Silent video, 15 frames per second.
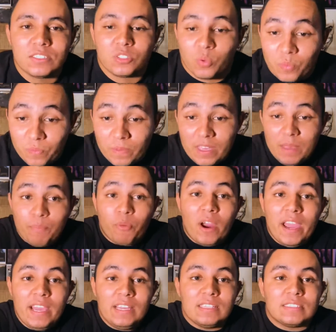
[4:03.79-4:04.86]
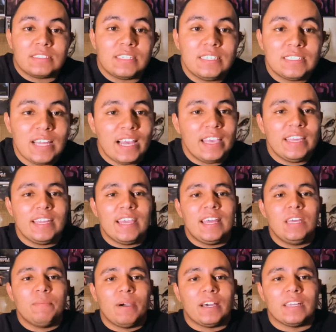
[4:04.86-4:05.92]
So eat brains. He's not eating
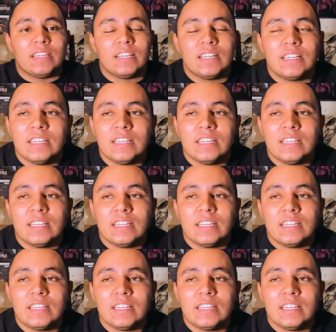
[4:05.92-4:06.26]
anybody.